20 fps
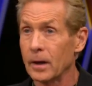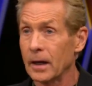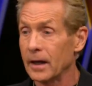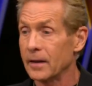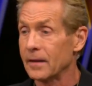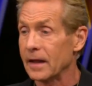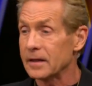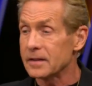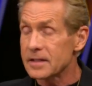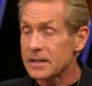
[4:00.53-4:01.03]

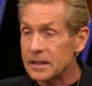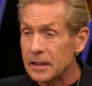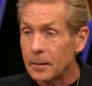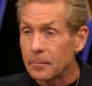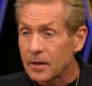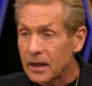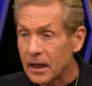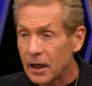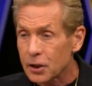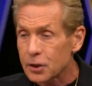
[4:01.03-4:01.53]
and they see
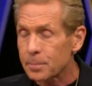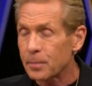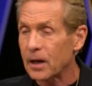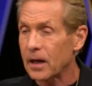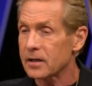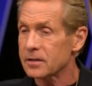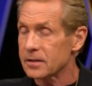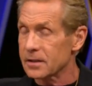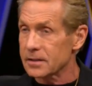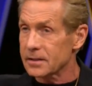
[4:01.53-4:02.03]
him catch
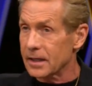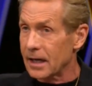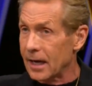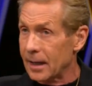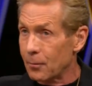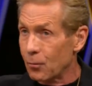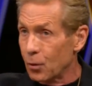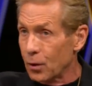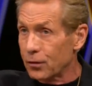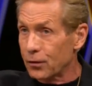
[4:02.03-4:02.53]
passes, and
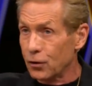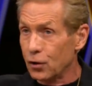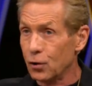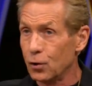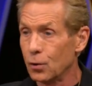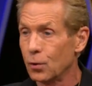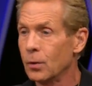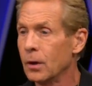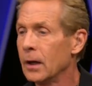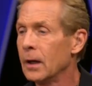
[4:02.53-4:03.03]
I'm with
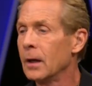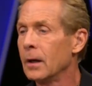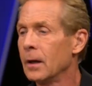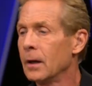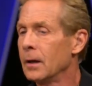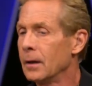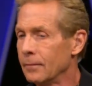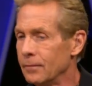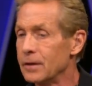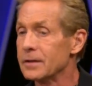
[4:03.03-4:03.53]
you,
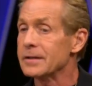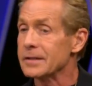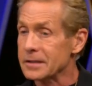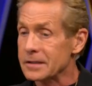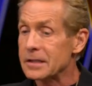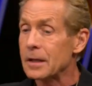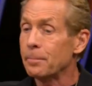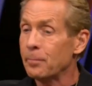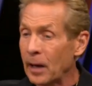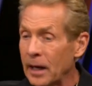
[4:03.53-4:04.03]
this
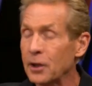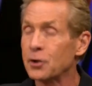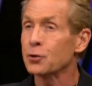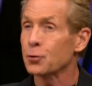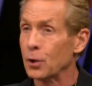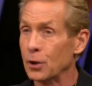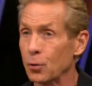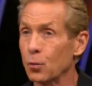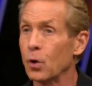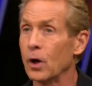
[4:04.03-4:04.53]
is the
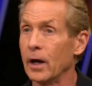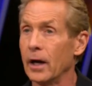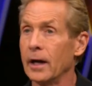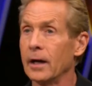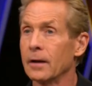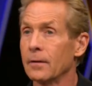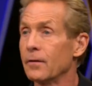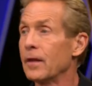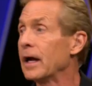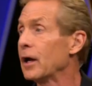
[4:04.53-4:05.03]
Patriot
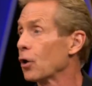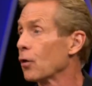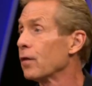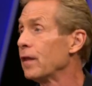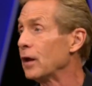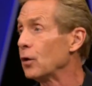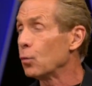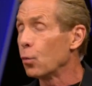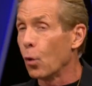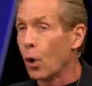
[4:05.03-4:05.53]
way. They are
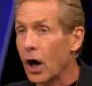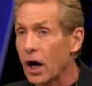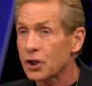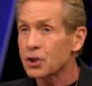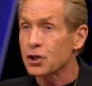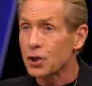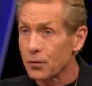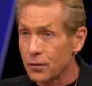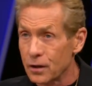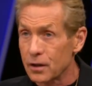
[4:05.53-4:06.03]
the
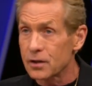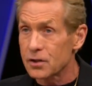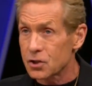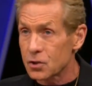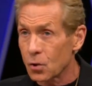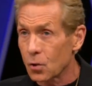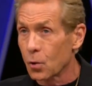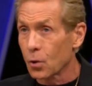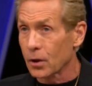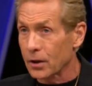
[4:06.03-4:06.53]
watch
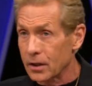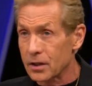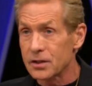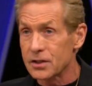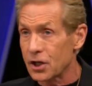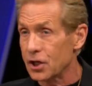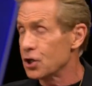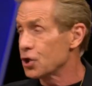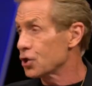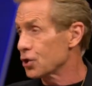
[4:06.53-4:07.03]
this
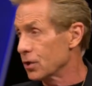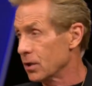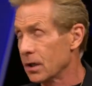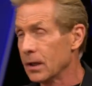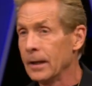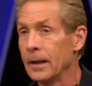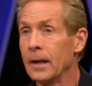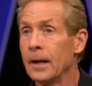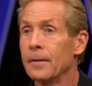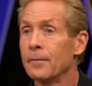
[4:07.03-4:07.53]
organization.
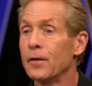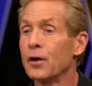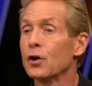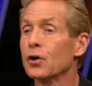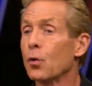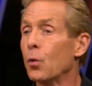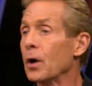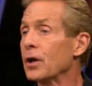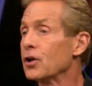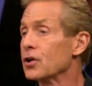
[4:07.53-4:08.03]
They're
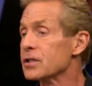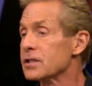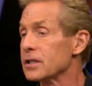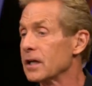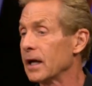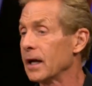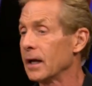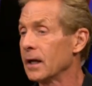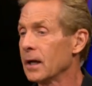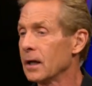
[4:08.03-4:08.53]
going to
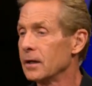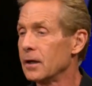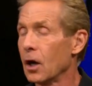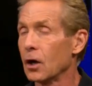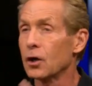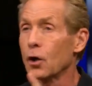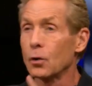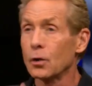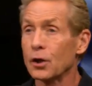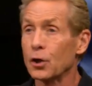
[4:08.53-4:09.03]
say,
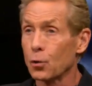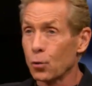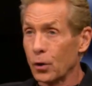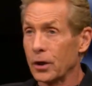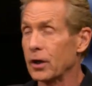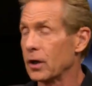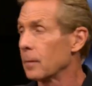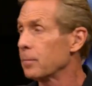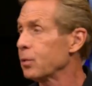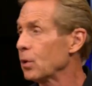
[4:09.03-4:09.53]
not only are we
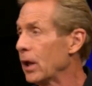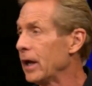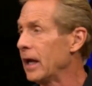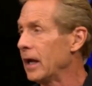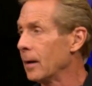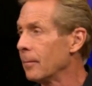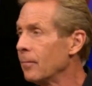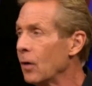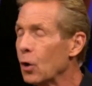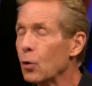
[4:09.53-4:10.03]
going to play
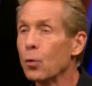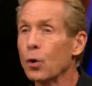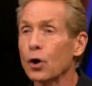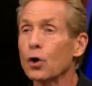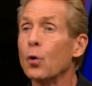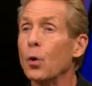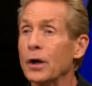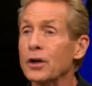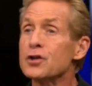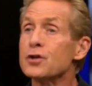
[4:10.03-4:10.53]
him, we're
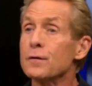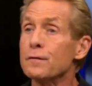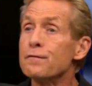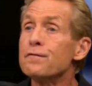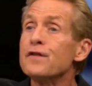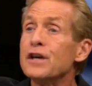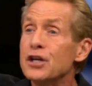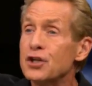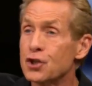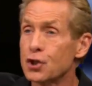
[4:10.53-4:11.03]
going to
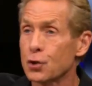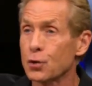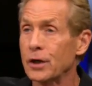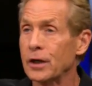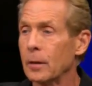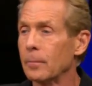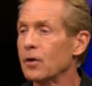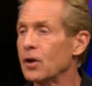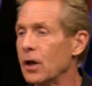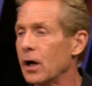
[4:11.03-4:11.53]
feature
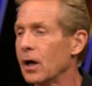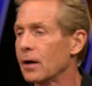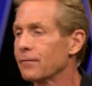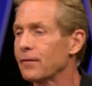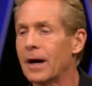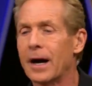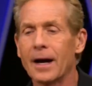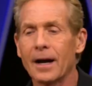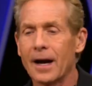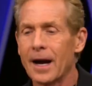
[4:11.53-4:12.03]
him enough.
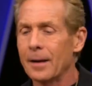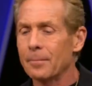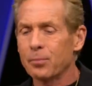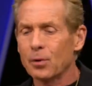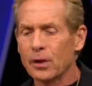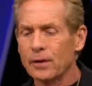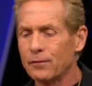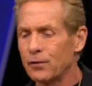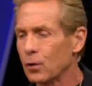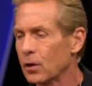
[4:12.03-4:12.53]
I
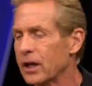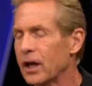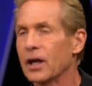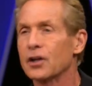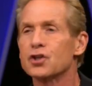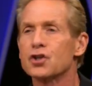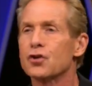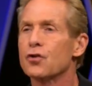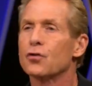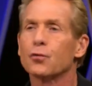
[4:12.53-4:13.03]
believe he'll
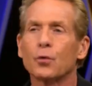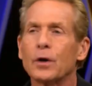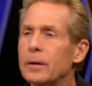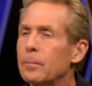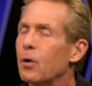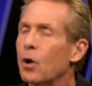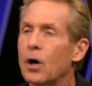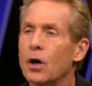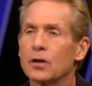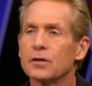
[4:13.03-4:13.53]
catch 3
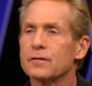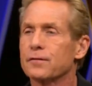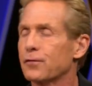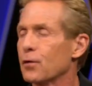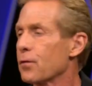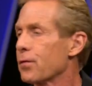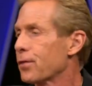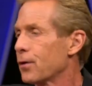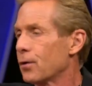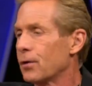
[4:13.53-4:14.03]
balls
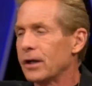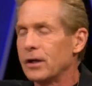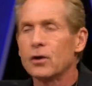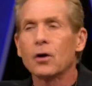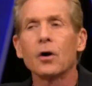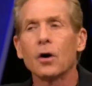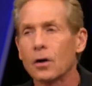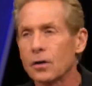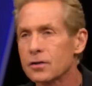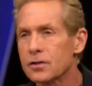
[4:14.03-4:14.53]
for 30
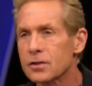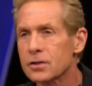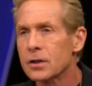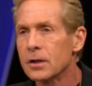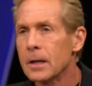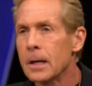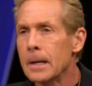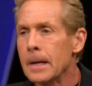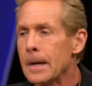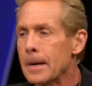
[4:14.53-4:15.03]
yards.
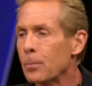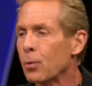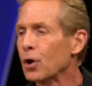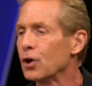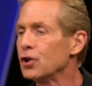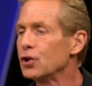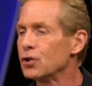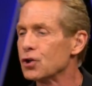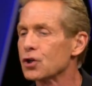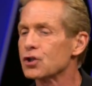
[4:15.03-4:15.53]
Where
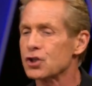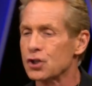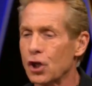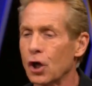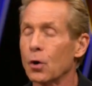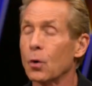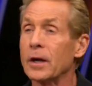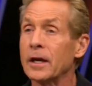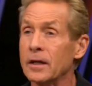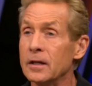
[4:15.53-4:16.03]
you just
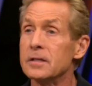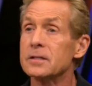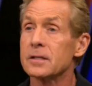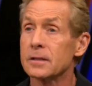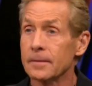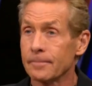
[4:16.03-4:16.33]
know he's